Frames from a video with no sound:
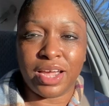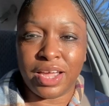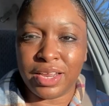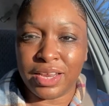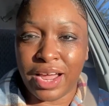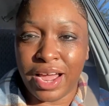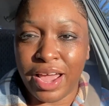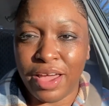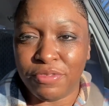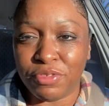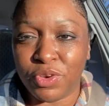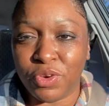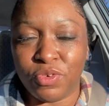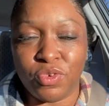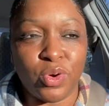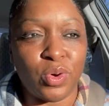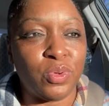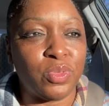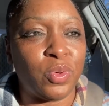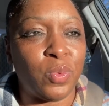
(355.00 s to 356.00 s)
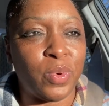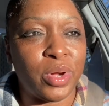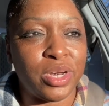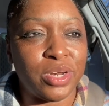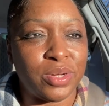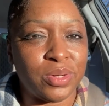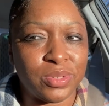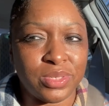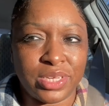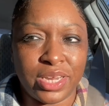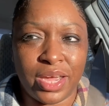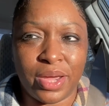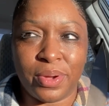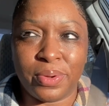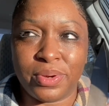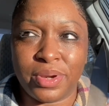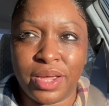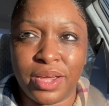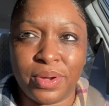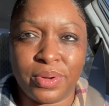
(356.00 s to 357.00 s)
I have to roll the windows
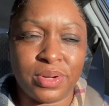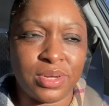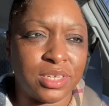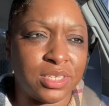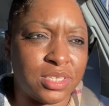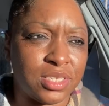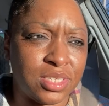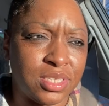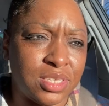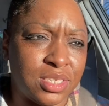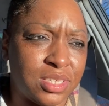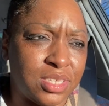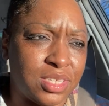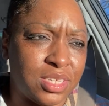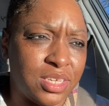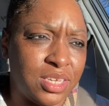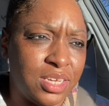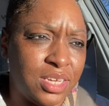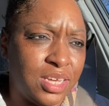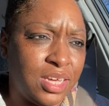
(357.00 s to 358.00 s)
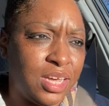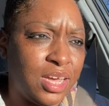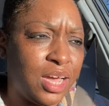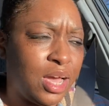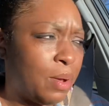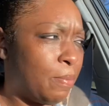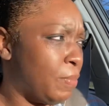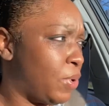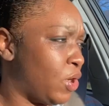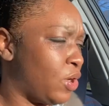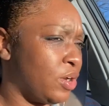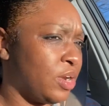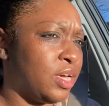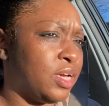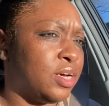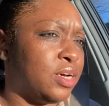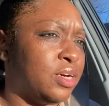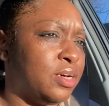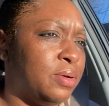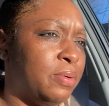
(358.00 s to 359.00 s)
down now because it's
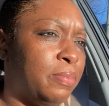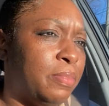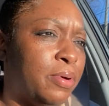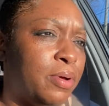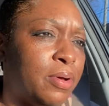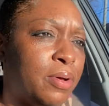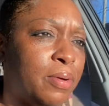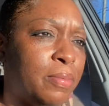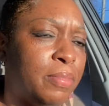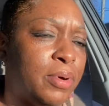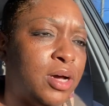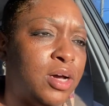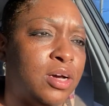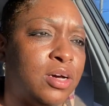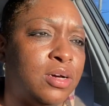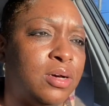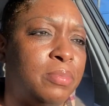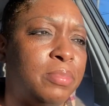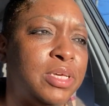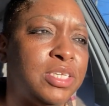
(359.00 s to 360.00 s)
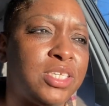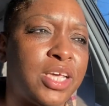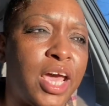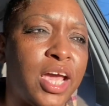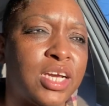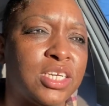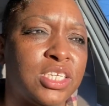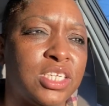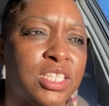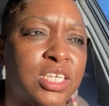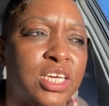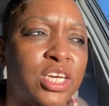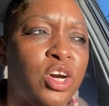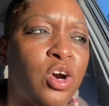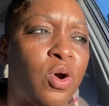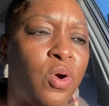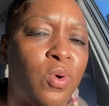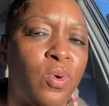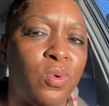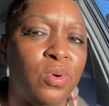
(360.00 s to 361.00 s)
burning up. But it's actually
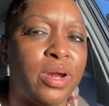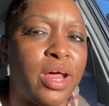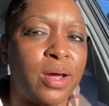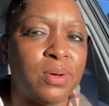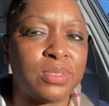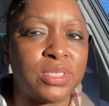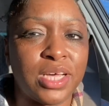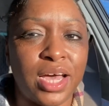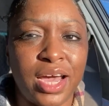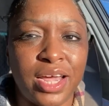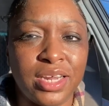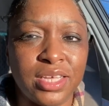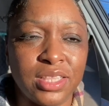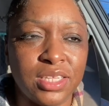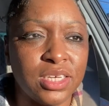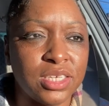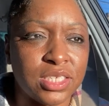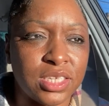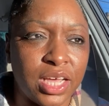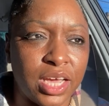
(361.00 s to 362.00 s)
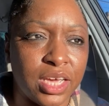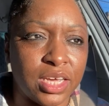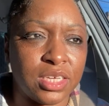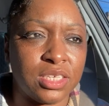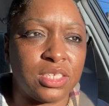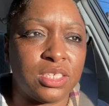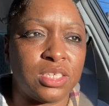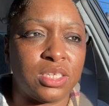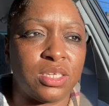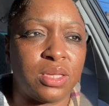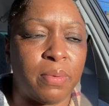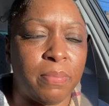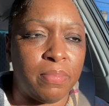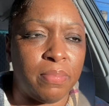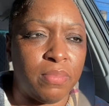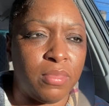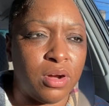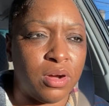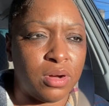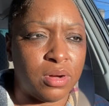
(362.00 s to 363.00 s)
cold outside. It looks like it's
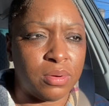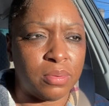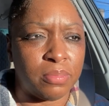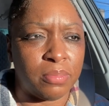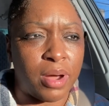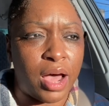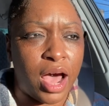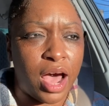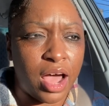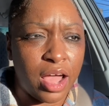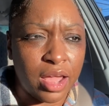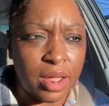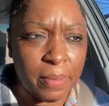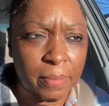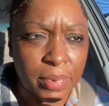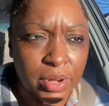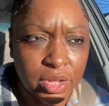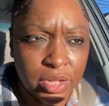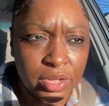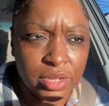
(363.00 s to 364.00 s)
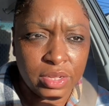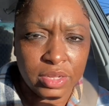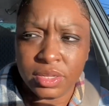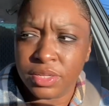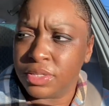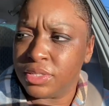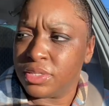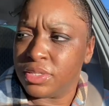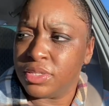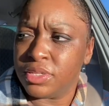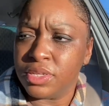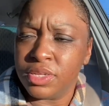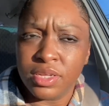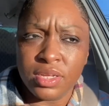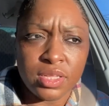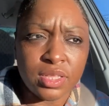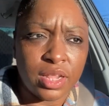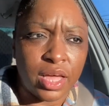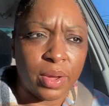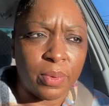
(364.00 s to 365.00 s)
hot, but
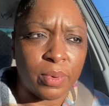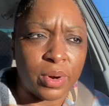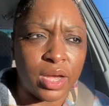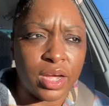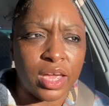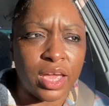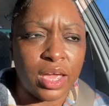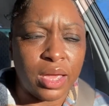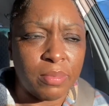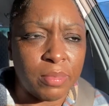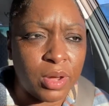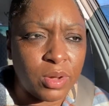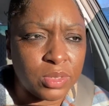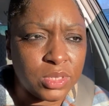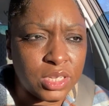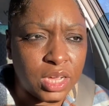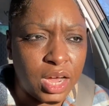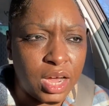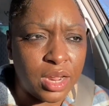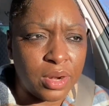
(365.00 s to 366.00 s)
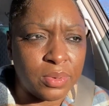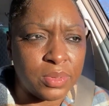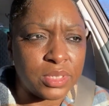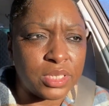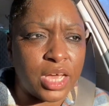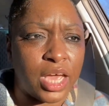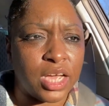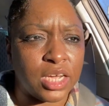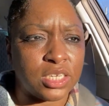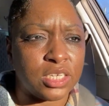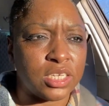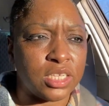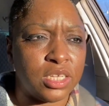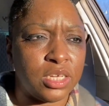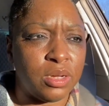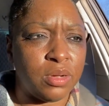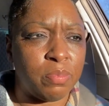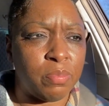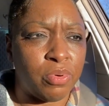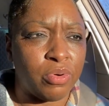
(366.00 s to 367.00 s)
like when I came outside, it was
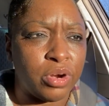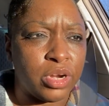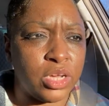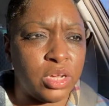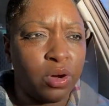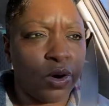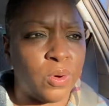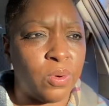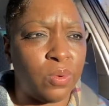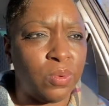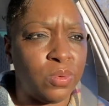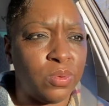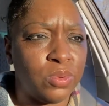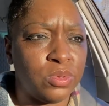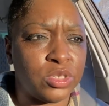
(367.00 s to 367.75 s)
actually pretty cold.